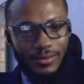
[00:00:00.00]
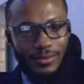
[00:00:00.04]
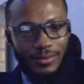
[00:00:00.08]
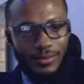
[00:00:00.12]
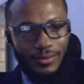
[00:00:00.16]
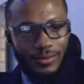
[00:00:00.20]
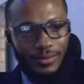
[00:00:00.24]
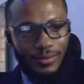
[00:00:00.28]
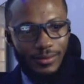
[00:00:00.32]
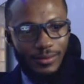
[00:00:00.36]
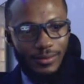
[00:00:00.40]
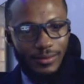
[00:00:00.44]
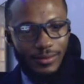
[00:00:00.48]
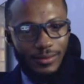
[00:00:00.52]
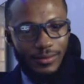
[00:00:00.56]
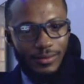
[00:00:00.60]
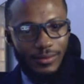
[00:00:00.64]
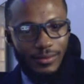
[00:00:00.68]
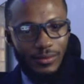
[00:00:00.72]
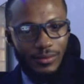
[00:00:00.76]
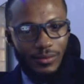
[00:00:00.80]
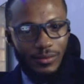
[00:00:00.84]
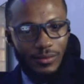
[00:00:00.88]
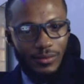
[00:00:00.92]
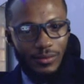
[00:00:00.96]

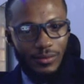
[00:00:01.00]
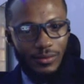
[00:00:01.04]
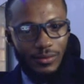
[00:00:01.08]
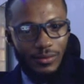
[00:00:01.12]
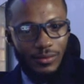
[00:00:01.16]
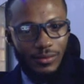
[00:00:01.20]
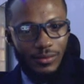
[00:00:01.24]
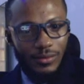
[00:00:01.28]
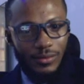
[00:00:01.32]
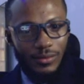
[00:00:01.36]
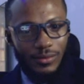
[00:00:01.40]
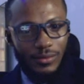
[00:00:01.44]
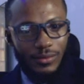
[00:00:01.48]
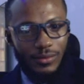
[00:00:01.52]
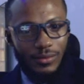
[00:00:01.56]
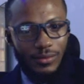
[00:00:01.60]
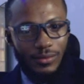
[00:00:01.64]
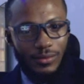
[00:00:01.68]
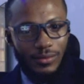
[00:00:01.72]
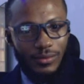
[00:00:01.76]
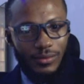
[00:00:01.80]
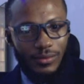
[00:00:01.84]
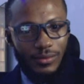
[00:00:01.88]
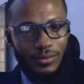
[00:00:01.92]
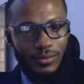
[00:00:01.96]

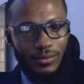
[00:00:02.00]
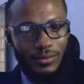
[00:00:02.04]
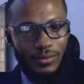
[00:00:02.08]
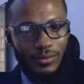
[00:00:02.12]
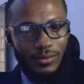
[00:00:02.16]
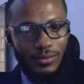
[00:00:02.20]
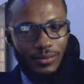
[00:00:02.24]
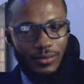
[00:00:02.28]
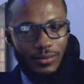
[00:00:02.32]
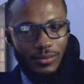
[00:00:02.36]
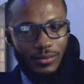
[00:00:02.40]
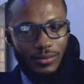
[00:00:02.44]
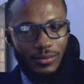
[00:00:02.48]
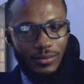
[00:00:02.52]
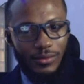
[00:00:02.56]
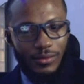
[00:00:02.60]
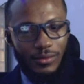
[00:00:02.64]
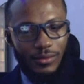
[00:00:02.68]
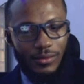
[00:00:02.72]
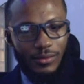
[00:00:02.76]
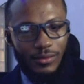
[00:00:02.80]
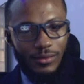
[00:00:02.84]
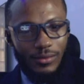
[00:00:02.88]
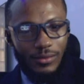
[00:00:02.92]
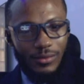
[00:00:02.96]

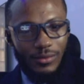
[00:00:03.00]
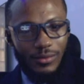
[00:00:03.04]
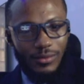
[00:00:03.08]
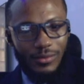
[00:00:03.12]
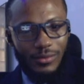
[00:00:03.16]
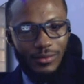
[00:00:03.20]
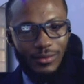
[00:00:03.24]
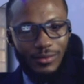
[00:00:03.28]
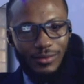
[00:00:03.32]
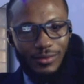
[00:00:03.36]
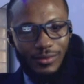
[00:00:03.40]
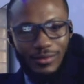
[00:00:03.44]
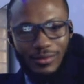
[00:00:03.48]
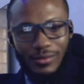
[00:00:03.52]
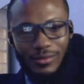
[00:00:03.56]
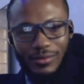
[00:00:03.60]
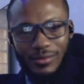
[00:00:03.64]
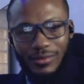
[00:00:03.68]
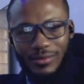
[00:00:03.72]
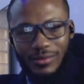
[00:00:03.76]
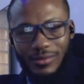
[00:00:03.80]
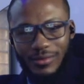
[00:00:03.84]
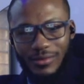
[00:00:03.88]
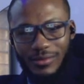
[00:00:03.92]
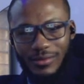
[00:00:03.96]

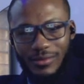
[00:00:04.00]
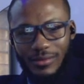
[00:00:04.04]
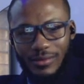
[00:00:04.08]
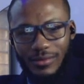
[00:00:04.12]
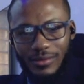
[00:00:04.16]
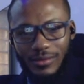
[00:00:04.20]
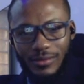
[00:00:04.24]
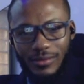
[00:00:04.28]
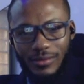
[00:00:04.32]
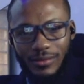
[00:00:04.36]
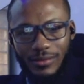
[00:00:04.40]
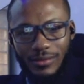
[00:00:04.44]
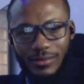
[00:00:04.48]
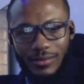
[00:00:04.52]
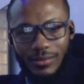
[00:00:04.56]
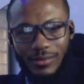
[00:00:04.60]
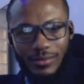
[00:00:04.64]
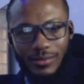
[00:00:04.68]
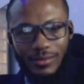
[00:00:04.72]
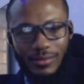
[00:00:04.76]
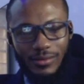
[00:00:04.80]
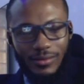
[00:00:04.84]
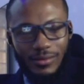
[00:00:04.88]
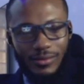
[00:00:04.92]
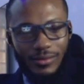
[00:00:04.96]

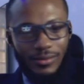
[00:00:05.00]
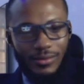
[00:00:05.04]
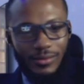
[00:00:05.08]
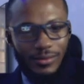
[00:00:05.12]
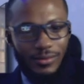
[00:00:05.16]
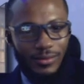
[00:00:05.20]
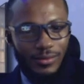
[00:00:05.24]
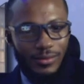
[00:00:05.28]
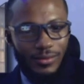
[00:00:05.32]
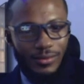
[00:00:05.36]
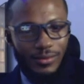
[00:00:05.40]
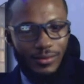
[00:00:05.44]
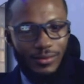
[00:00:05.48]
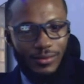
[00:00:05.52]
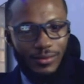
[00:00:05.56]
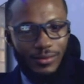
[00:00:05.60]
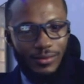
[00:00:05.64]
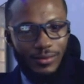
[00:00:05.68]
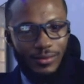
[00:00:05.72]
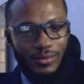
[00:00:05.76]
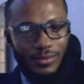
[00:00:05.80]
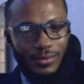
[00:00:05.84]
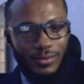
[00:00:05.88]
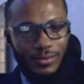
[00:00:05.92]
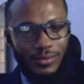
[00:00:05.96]

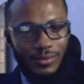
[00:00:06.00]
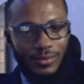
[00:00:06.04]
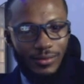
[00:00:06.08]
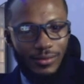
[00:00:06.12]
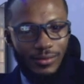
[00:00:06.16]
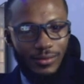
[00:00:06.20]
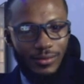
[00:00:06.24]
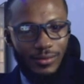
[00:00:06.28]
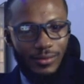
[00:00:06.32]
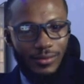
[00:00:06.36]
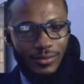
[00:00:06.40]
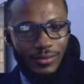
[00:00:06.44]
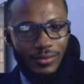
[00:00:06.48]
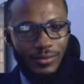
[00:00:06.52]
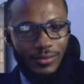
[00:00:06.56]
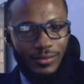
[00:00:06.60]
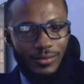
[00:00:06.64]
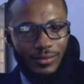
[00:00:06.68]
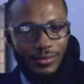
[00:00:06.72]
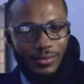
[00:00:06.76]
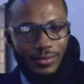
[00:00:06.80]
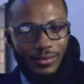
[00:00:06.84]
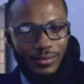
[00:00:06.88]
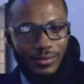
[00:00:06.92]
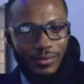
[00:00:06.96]

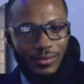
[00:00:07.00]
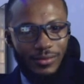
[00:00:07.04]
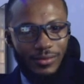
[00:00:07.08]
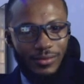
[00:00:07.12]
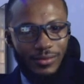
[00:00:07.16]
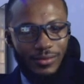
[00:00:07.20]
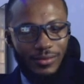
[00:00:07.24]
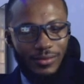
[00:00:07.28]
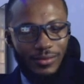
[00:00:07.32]
(silent)